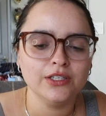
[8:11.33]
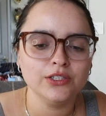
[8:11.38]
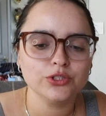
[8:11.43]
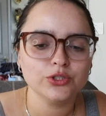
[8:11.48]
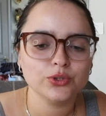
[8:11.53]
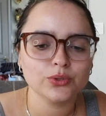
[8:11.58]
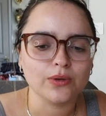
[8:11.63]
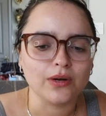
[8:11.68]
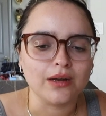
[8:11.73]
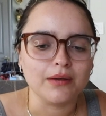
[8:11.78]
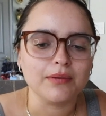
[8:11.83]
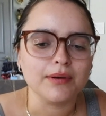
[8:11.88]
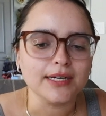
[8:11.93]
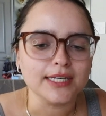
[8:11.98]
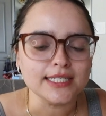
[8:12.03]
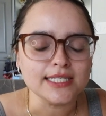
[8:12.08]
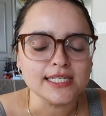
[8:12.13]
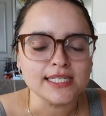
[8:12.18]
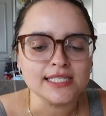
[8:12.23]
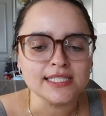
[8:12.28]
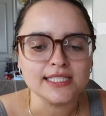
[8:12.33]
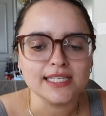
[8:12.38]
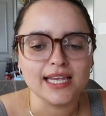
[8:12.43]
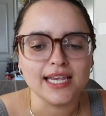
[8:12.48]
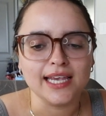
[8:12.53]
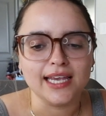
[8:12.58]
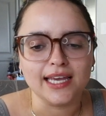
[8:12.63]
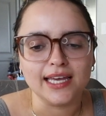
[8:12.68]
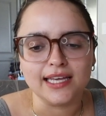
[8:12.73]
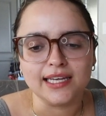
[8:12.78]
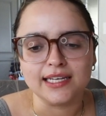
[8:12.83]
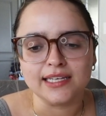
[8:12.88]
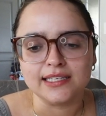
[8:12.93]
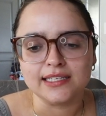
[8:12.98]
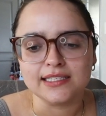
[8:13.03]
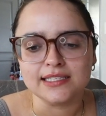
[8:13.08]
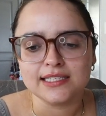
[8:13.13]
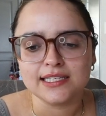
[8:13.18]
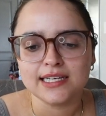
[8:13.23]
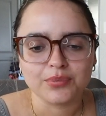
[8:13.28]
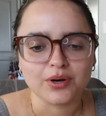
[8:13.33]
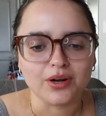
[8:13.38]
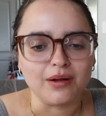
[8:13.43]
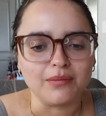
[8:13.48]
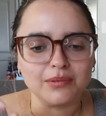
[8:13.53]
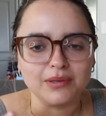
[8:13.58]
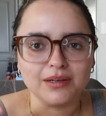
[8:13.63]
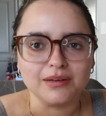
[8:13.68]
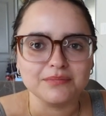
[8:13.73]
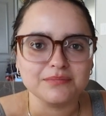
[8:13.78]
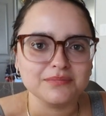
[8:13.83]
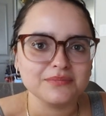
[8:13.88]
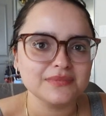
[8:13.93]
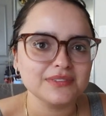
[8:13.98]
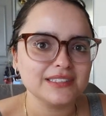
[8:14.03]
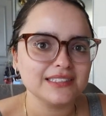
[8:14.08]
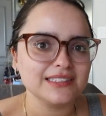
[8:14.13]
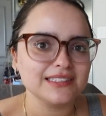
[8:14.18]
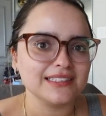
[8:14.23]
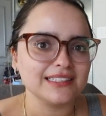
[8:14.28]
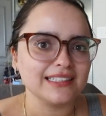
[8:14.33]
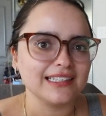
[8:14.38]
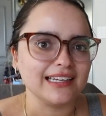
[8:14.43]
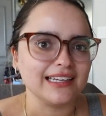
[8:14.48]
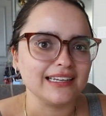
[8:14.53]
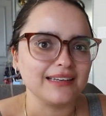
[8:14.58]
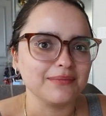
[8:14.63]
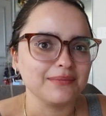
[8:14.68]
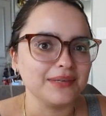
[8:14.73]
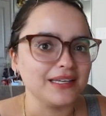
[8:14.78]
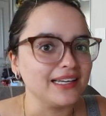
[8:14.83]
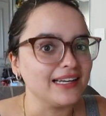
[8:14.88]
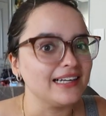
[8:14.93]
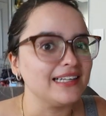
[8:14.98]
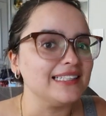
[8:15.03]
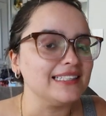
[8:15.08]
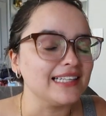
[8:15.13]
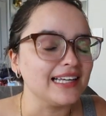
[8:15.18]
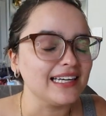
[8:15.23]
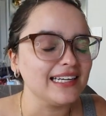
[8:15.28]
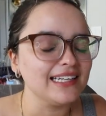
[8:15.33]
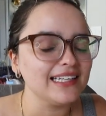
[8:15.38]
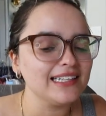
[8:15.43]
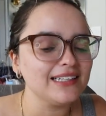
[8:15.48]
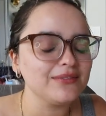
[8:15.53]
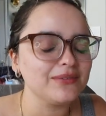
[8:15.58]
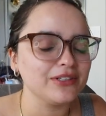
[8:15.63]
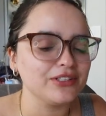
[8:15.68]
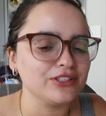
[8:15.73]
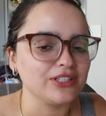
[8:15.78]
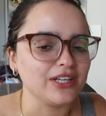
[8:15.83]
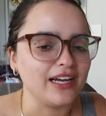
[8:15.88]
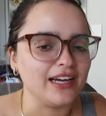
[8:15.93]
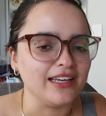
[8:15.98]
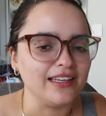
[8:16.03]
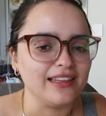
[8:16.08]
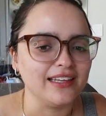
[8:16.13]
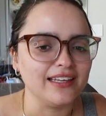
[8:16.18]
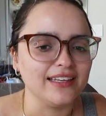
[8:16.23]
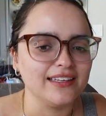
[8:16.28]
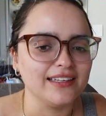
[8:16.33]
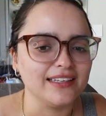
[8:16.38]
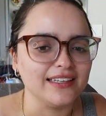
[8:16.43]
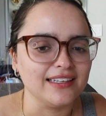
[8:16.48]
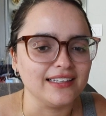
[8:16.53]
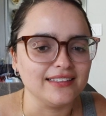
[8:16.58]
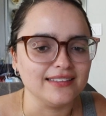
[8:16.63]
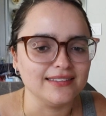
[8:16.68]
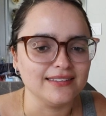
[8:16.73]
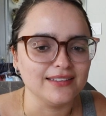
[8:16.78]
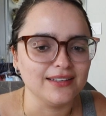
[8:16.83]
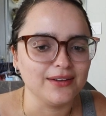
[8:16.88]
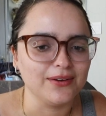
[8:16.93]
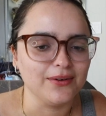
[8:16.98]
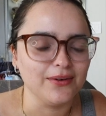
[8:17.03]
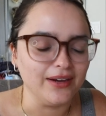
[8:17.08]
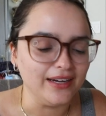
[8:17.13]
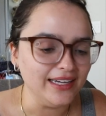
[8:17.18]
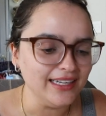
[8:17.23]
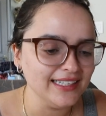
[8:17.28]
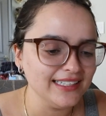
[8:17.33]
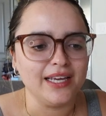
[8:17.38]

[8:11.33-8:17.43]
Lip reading: traumas and problems like being highlighted, which I think is great.